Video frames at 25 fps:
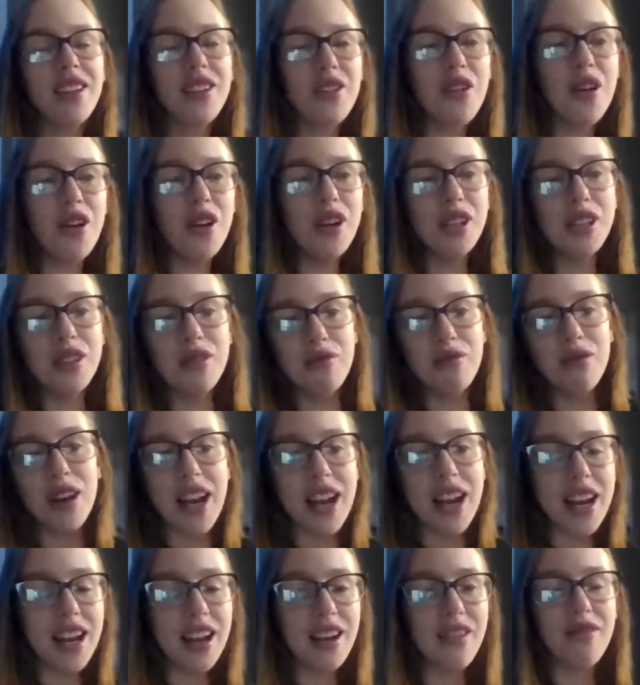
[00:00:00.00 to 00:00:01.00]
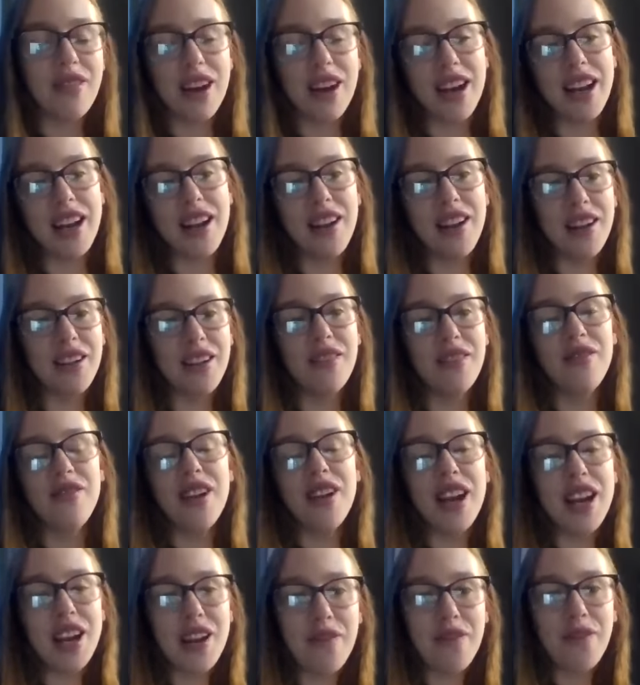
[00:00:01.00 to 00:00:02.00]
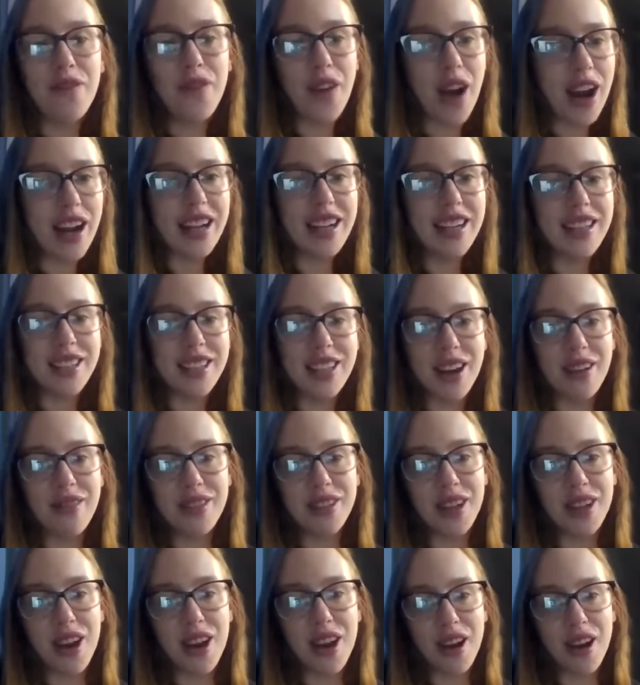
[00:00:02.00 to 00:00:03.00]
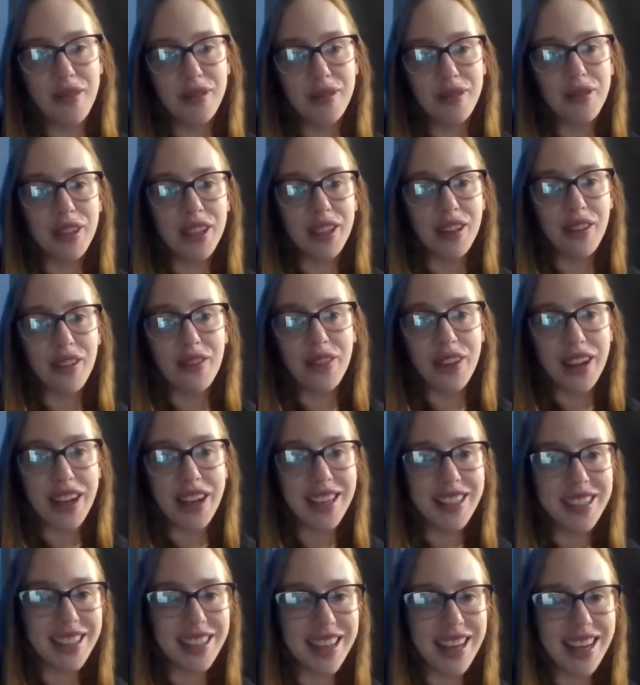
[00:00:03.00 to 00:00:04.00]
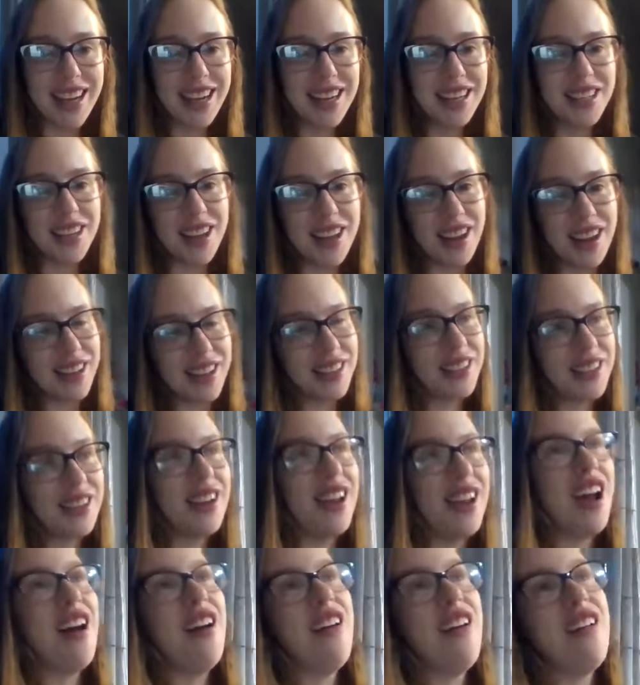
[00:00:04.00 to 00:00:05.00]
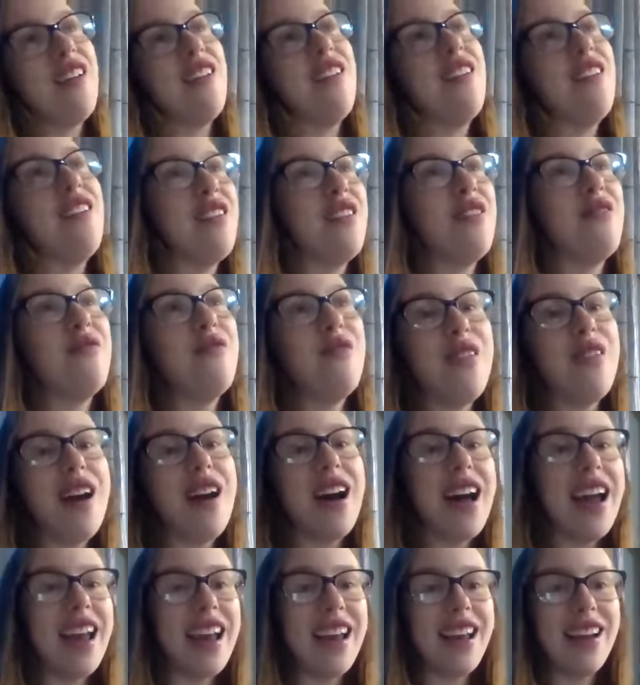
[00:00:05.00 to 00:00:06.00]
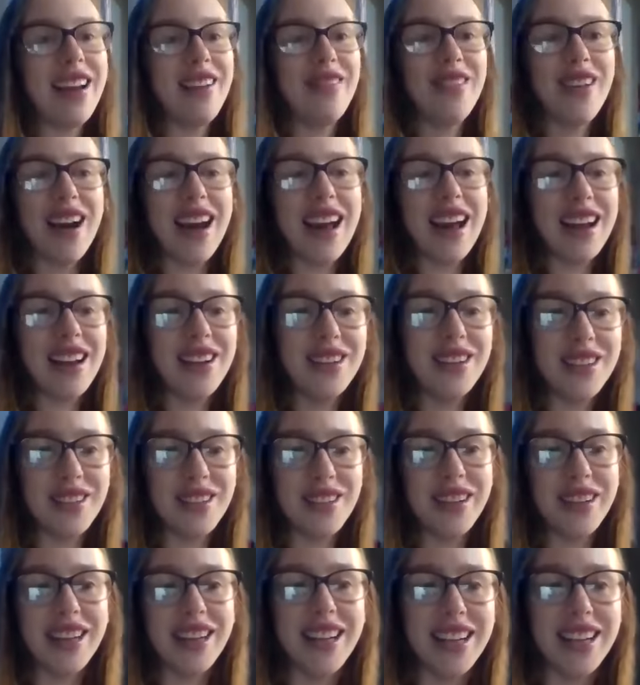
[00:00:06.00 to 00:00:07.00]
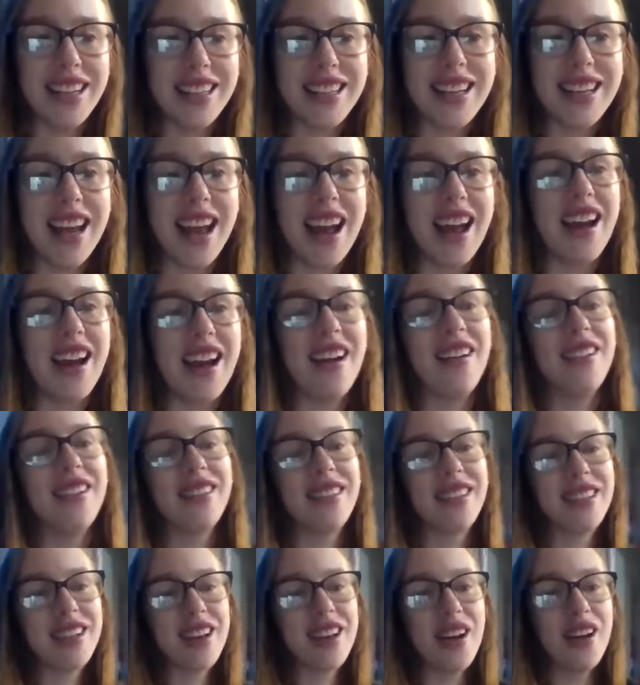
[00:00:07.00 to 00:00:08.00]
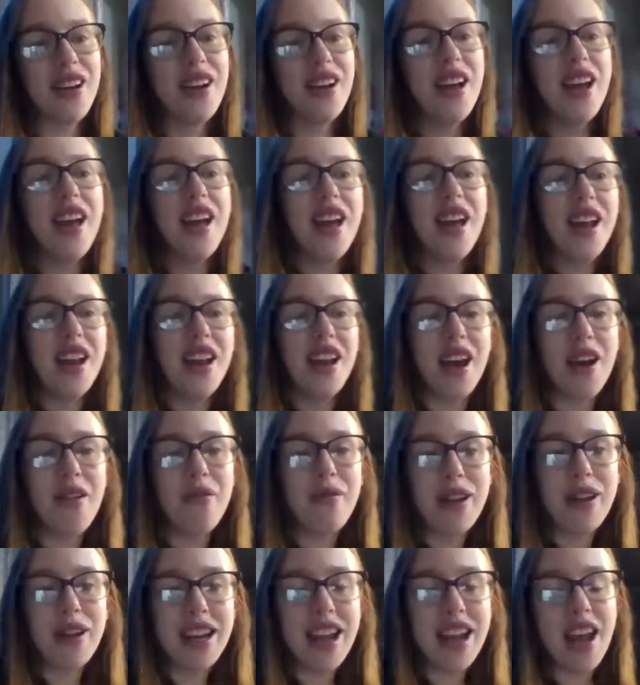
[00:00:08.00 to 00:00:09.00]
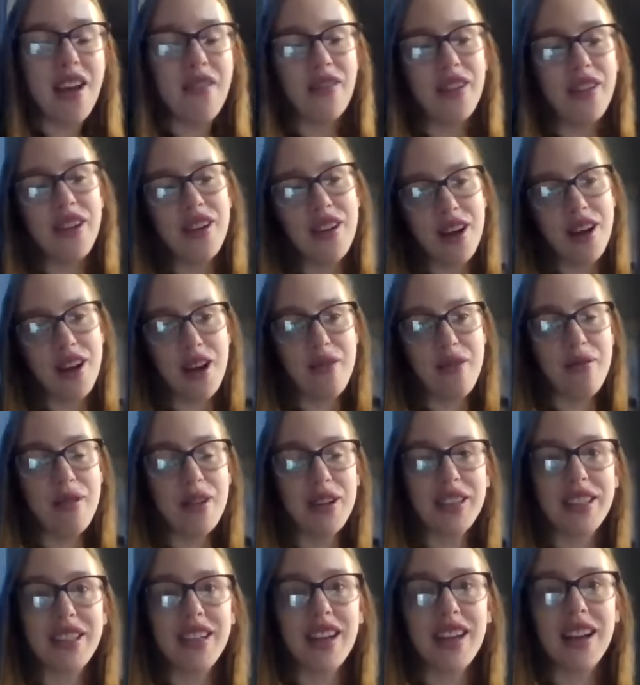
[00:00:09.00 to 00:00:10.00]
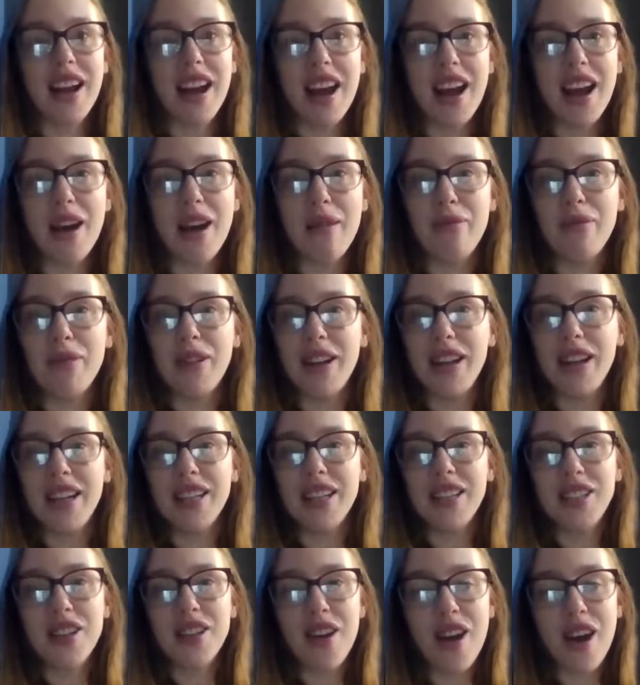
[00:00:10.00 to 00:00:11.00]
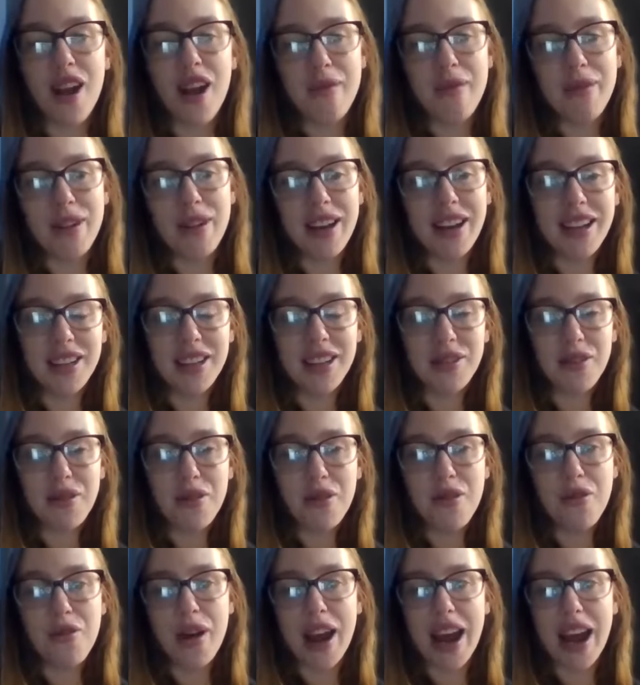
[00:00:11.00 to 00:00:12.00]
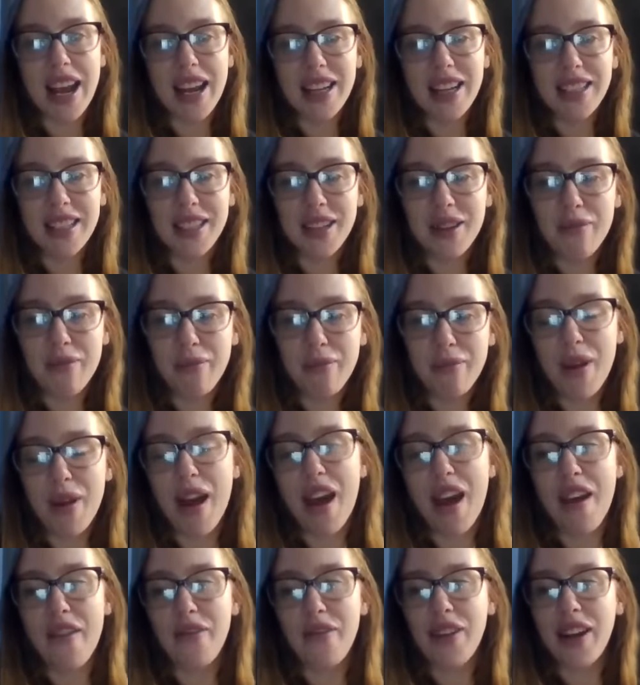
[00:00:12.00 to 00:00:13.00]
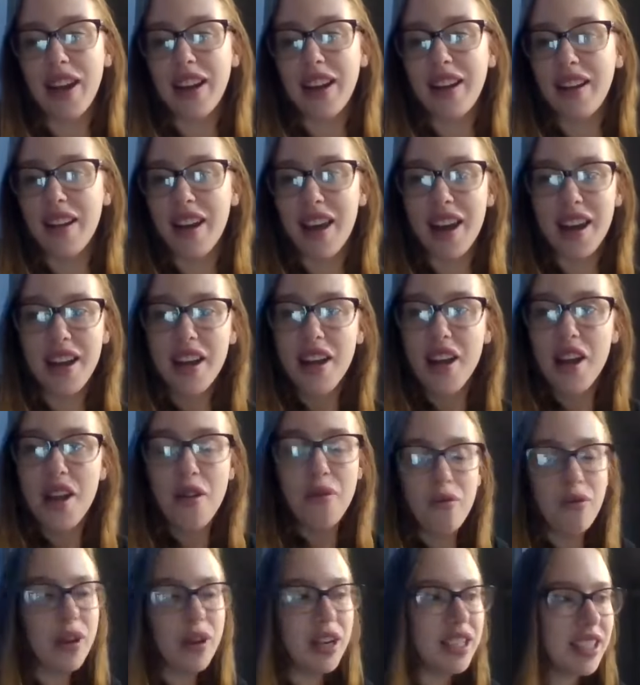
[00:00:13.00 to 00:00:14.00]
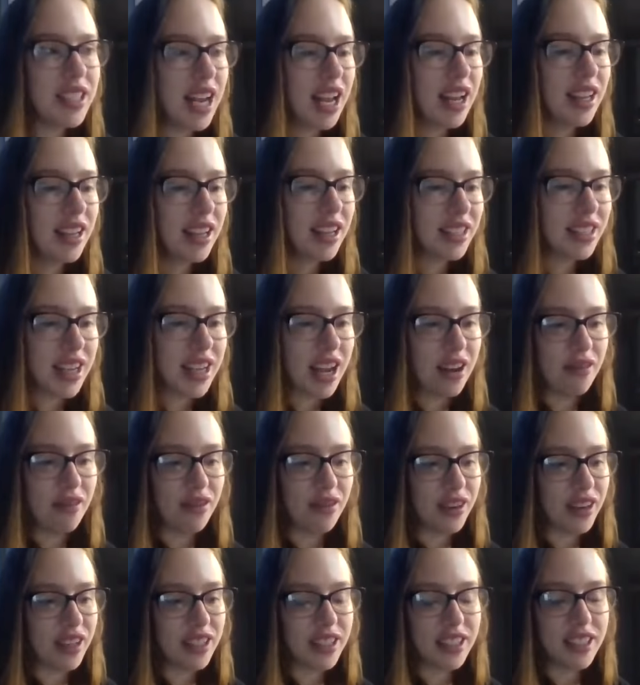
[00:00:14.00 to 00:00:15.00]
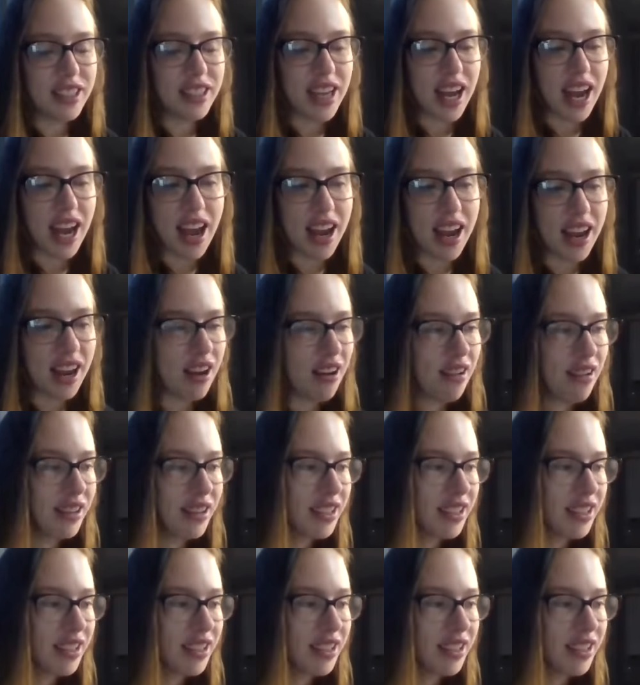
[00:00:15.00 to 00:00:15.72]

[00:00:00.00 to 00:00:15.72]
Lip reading: God's really, really, really funny sometimes with the things that he does. You're like, oh, why are you doing this now? So, like, we never know what's going to happen. His timing is always perfect. Like, we said the same thing today.